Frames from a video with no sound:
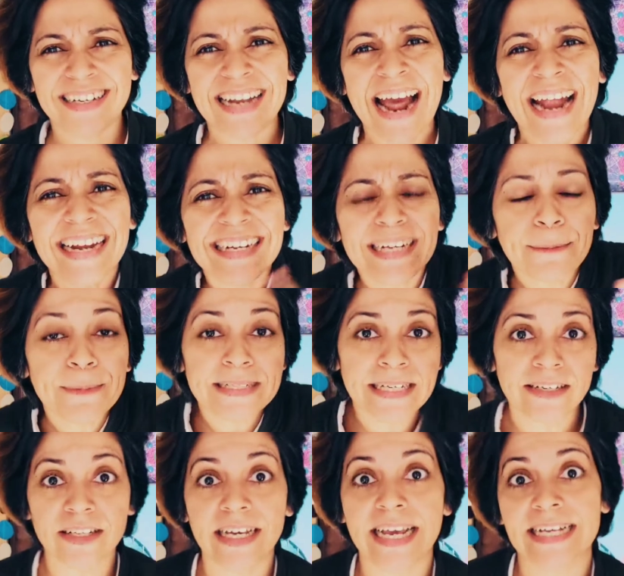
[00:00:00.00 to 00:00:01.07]

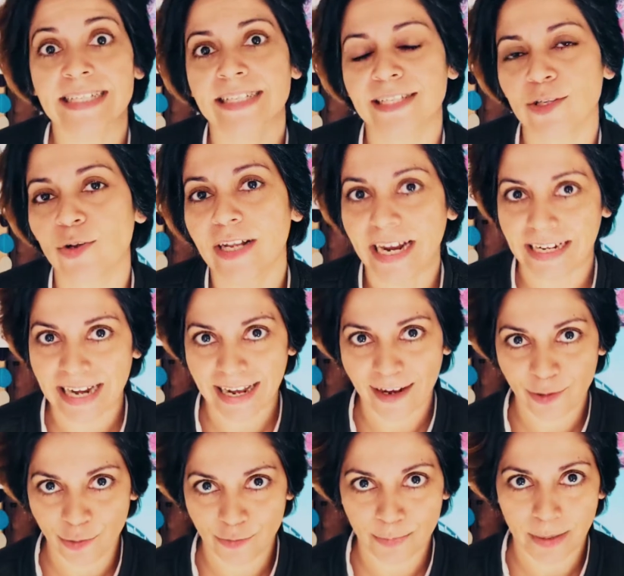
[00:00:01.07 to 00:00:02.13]
90% of the cases you'll get
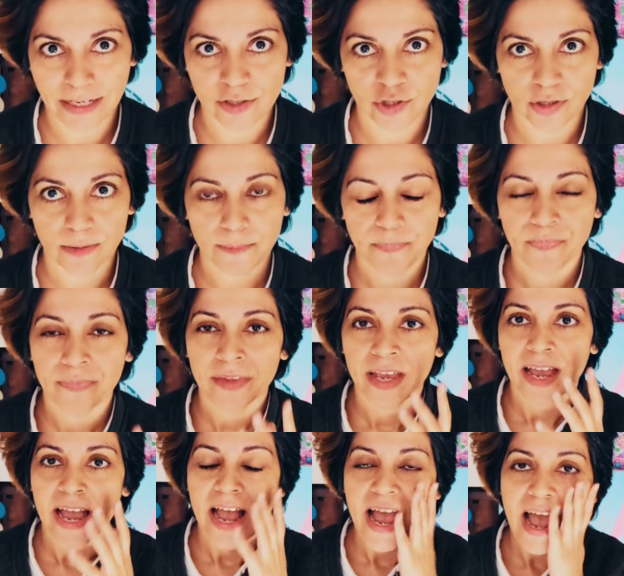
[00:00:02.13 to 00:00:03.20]
like a good picture.
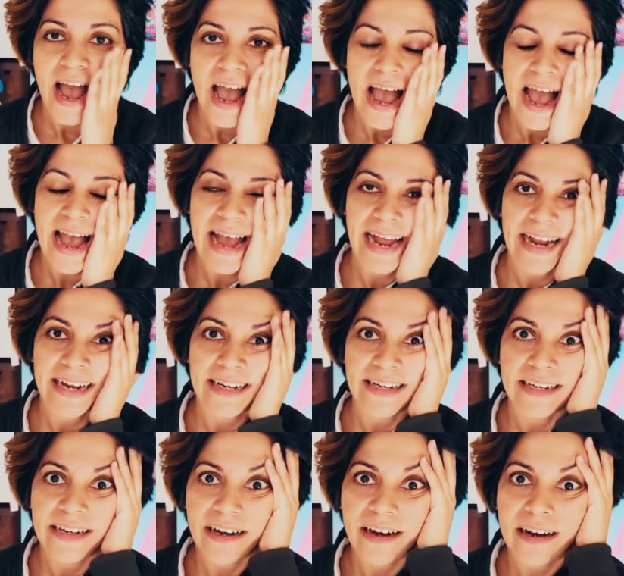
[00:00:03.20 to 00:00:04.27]

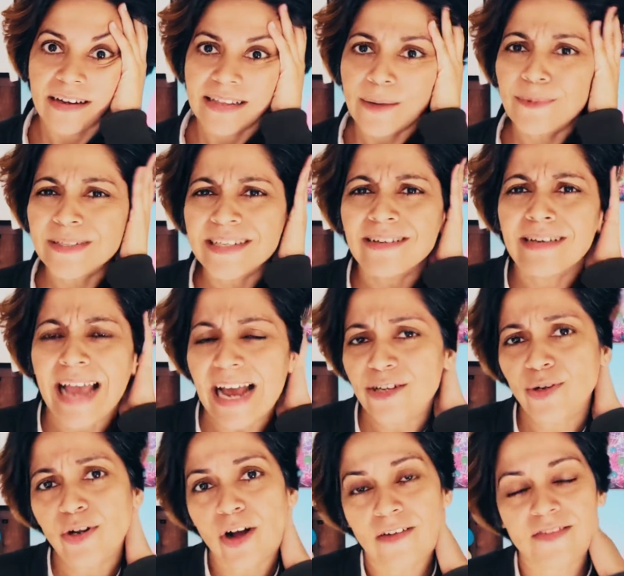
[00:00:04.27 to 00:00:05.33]
And that was a
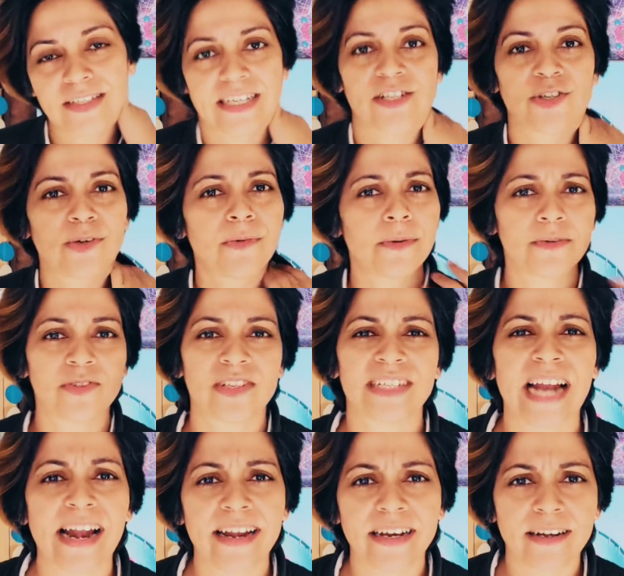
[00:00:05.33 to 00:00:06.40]
casual conversation. We were just
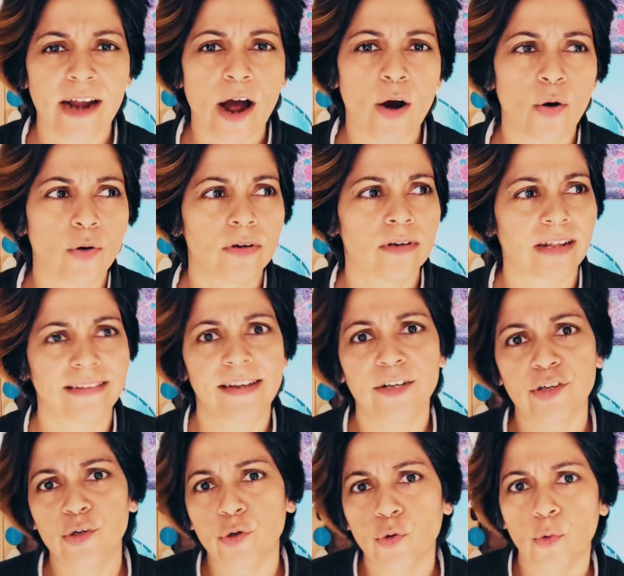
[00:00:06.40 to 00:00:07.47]
standing around,
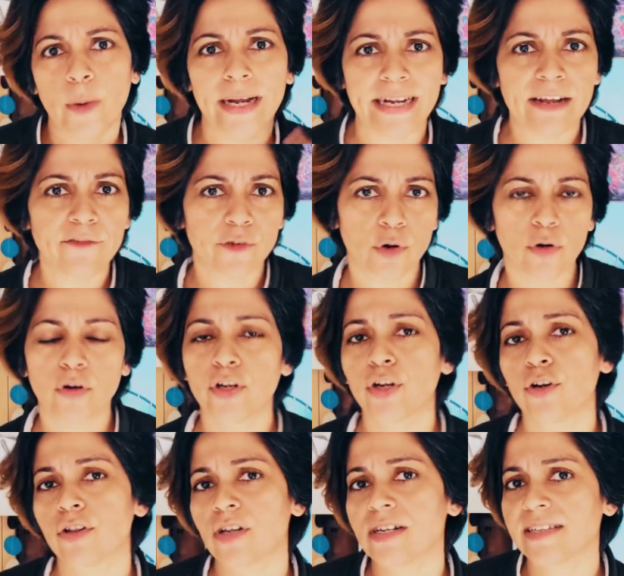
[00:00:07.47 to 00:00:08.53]
nothing to do, waiting for
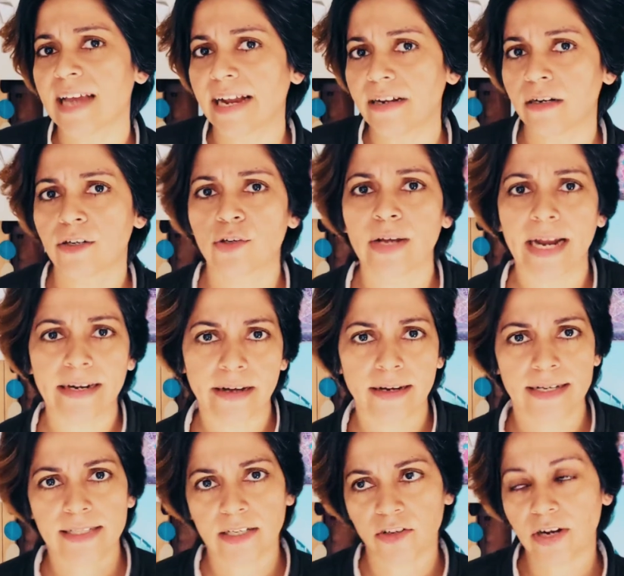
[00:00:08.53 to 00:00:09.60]
the designer to get
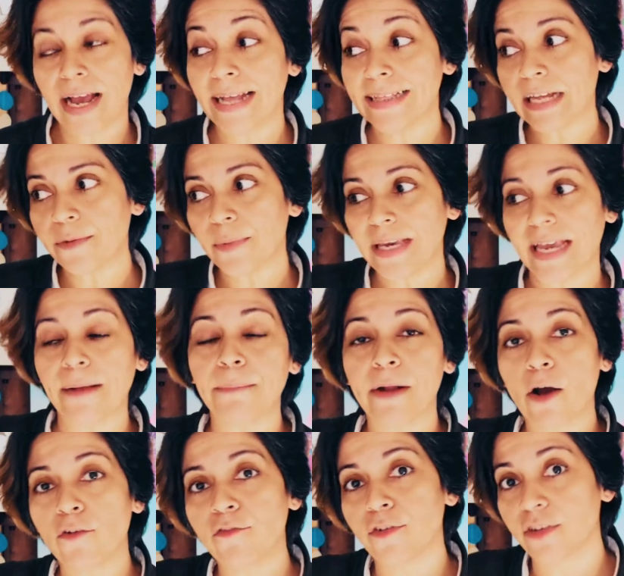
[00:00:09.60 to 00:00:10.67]
done, etc. And then we came
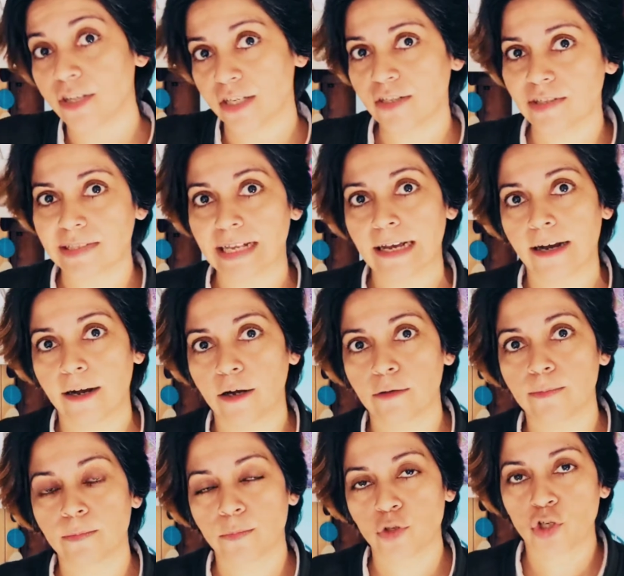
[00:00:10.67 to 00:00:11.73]
down for this
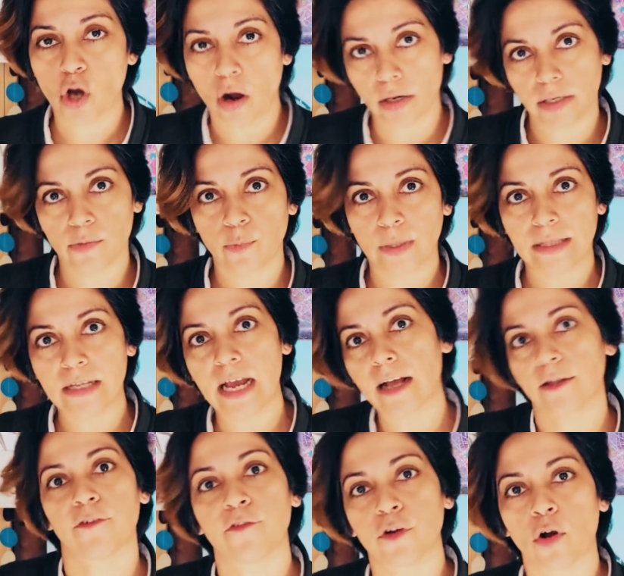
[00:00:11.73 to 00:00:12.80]
shot with the
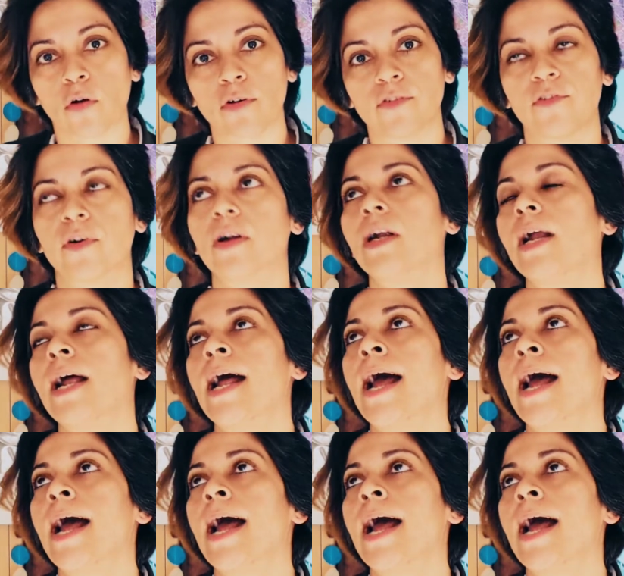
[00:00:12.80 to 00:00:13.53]
other photographer.